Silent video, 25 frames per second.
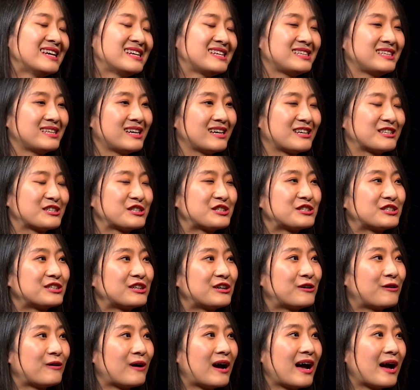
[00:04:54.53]
Yeah,
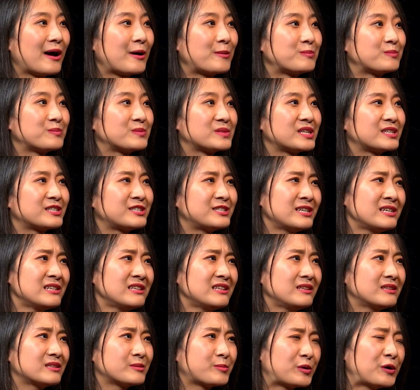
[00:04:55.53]
so
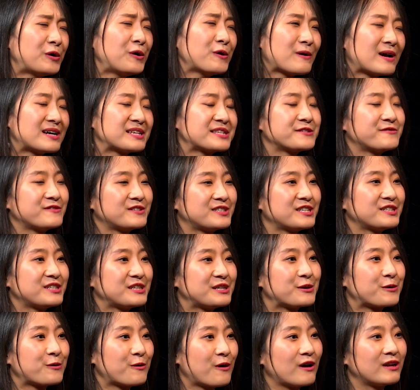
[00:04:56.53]
the progress of gender
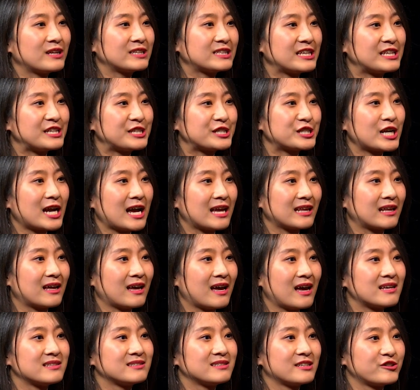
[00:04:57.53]
equality in China
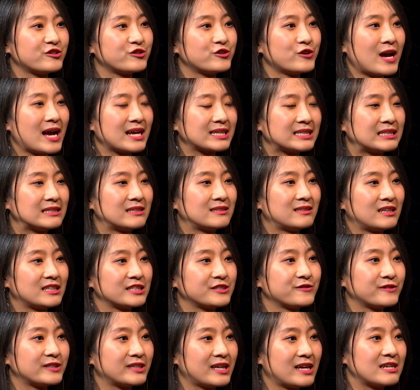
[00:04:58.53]
has attracted a lot
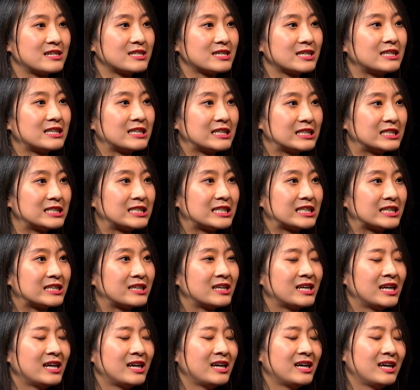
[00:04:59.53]
of attention lately.
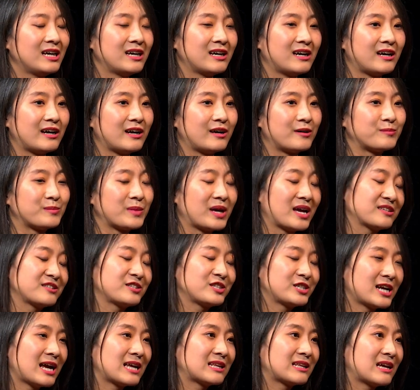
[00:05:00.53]
As
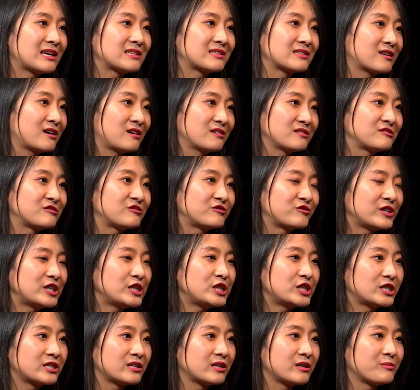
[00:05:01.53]
China has gotten
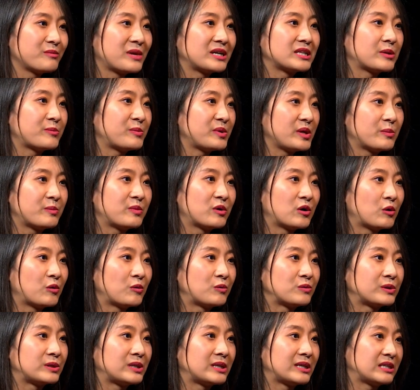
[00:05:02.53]
richer, many people
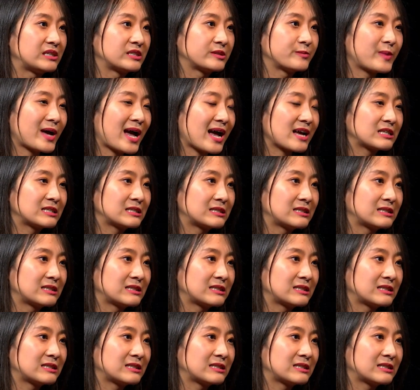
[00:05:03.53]
would expect